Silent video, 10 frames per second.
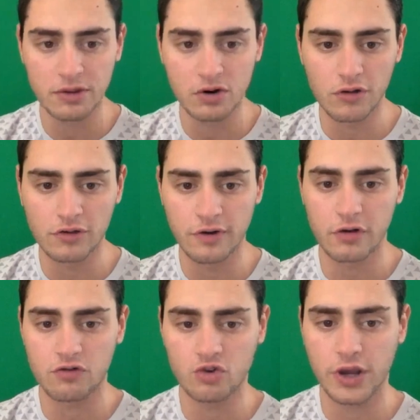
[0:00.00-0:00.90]
but they're also
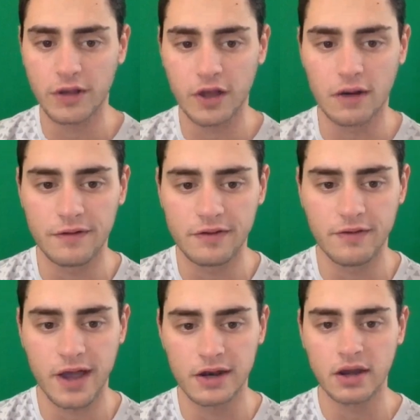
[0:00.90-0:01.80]
very streaky in the
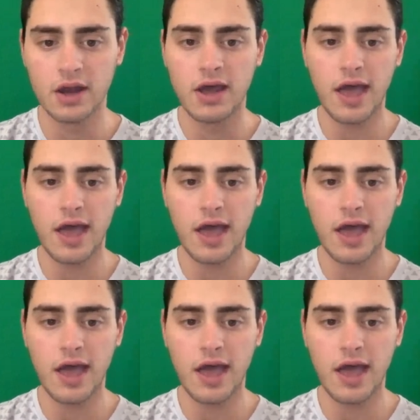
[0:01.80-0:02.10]
offensive end,